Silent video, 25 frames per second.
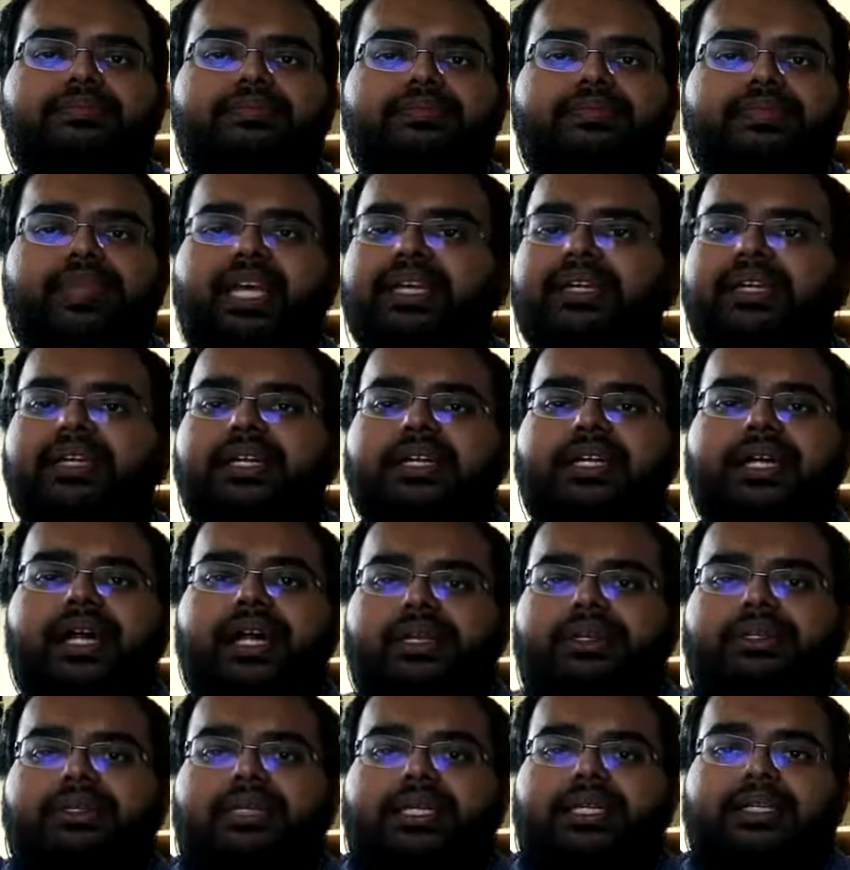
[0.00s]
I really can't
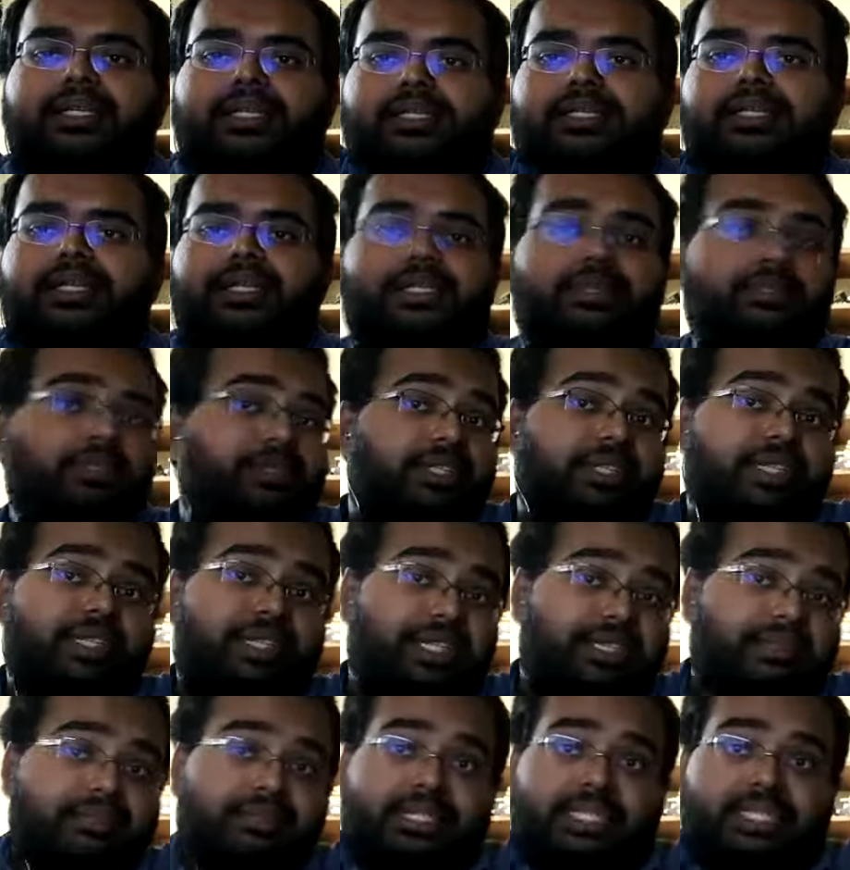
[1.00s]
really discuss about that.
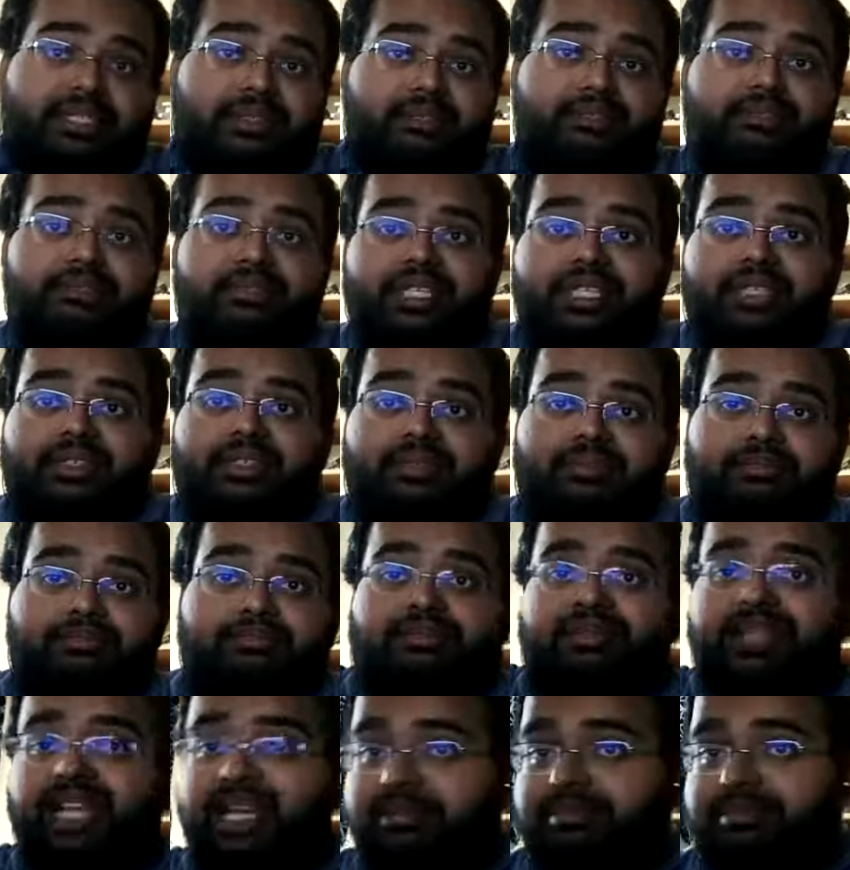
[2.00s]

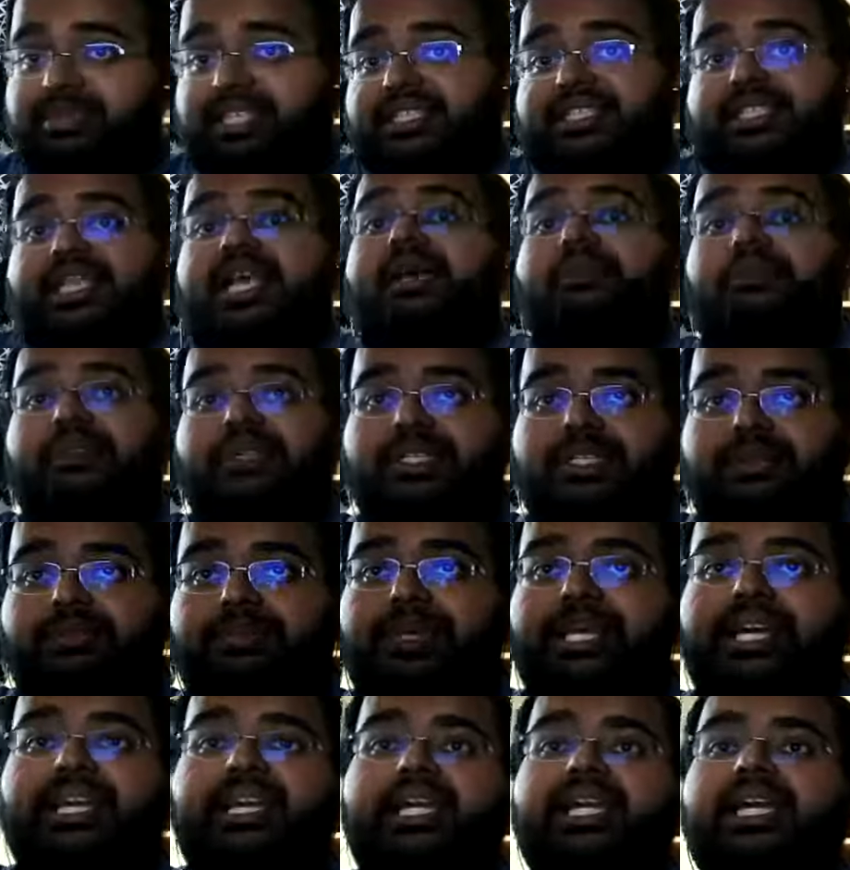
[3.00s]
That just happens
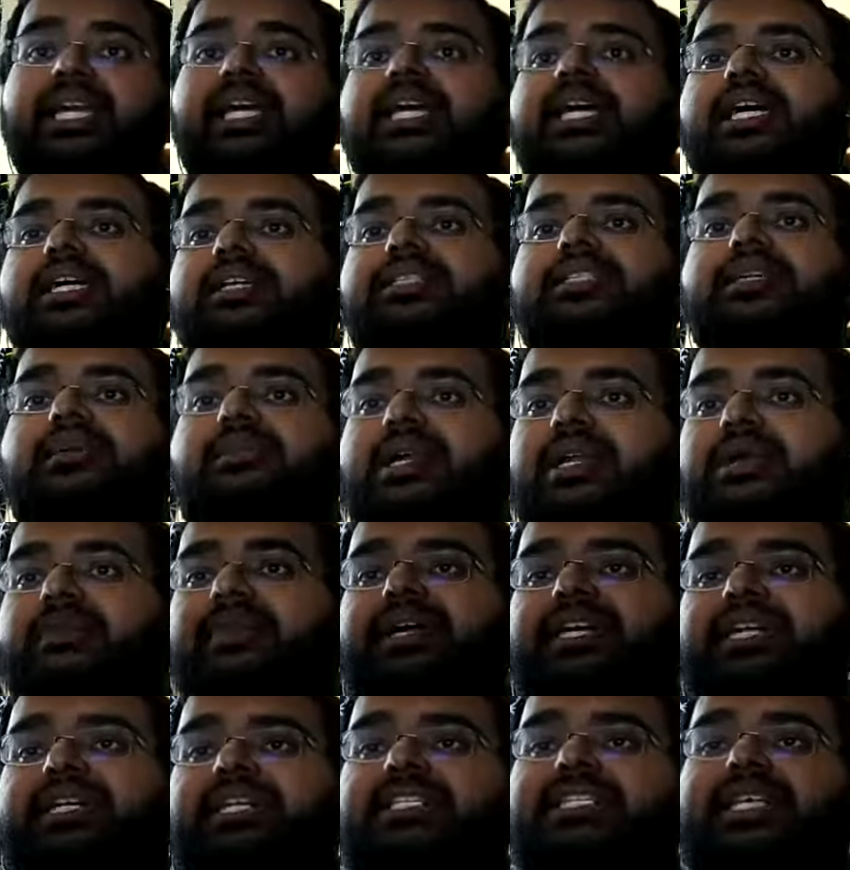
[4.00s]
apparently. Some
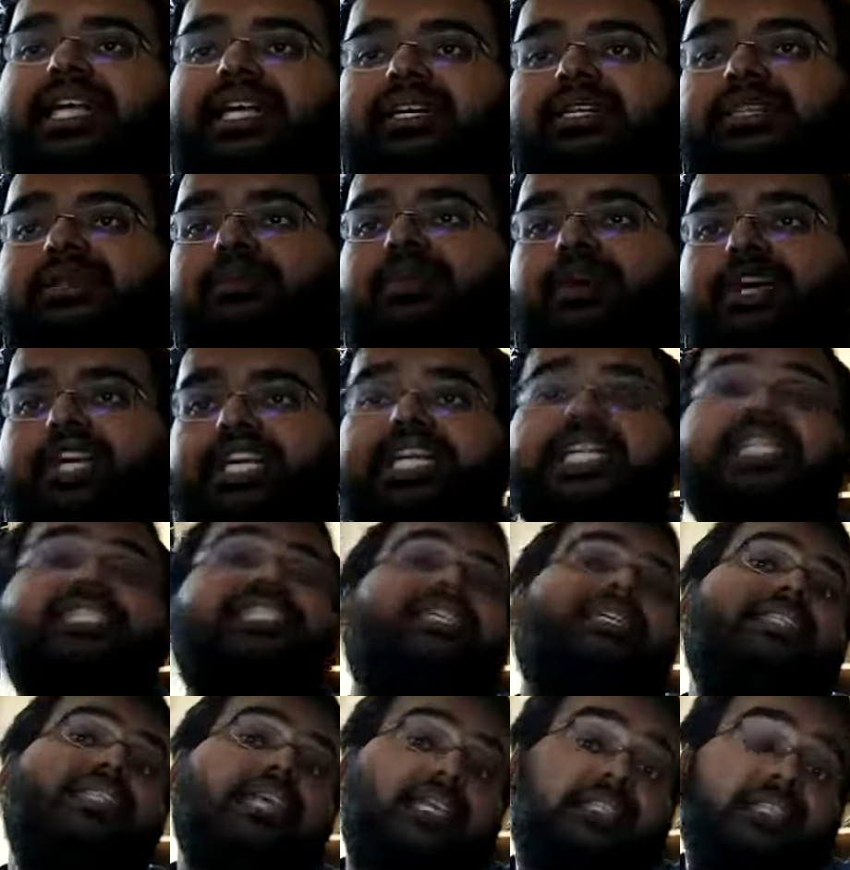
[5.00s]
nanoparticles enter the body
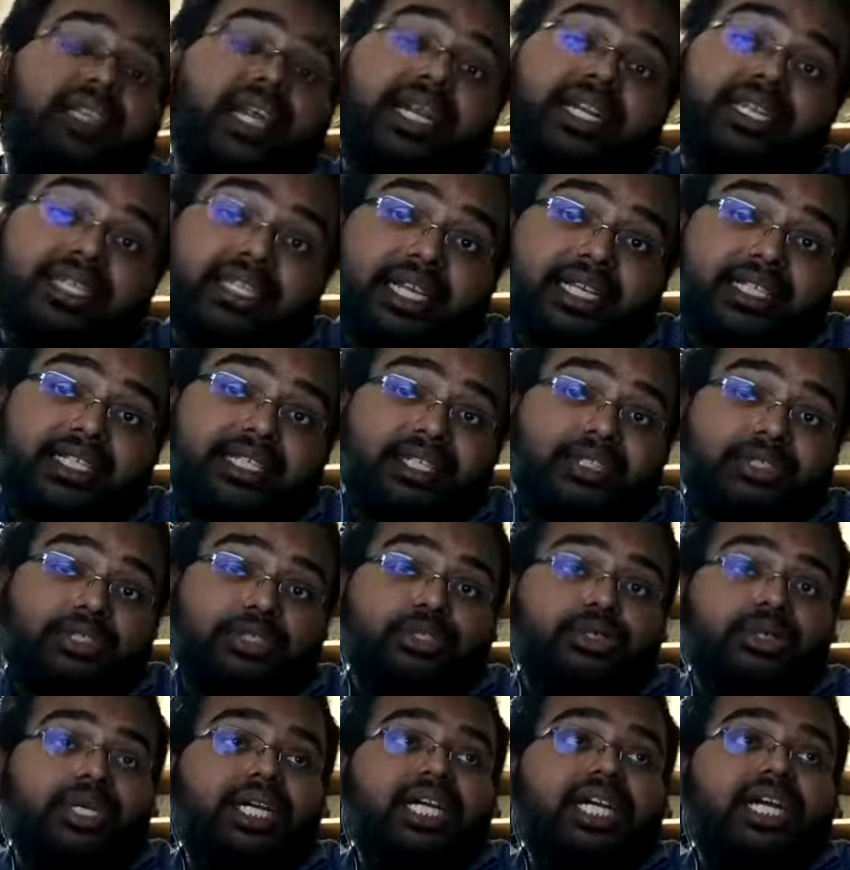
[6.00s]
easily. That is actually
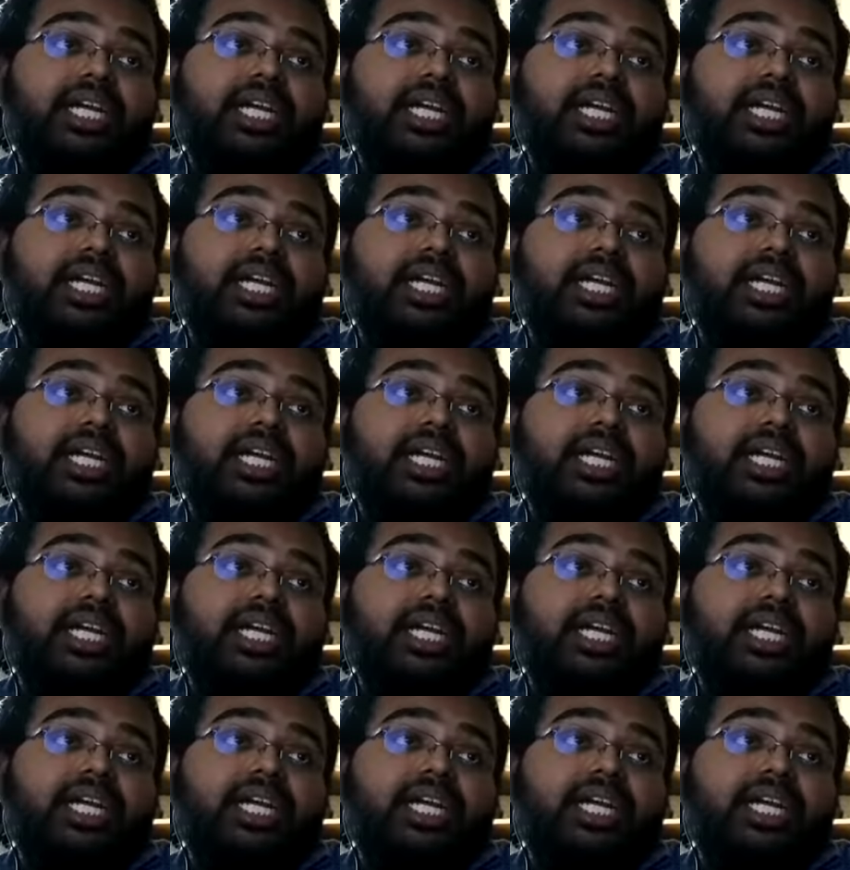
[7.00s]
true.